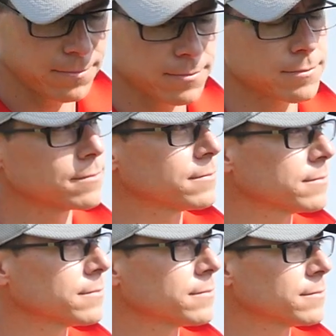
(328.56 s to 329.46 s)

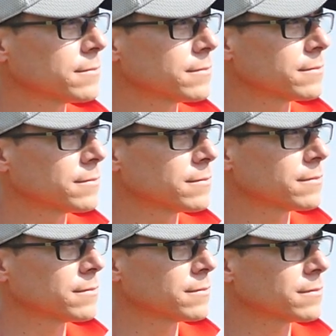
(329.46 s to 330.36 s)

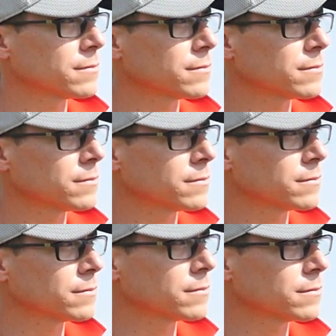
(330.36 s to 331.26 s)

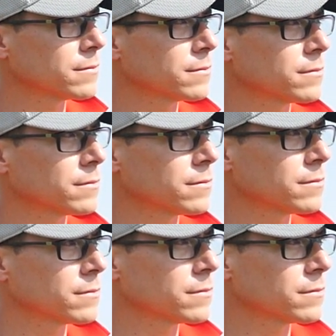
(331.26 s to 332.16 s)

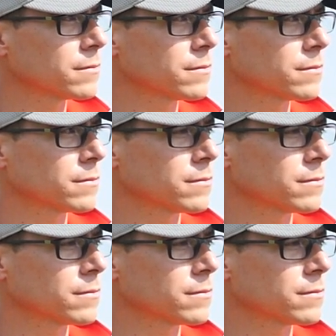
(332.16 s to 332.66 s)
The person shown says nothing.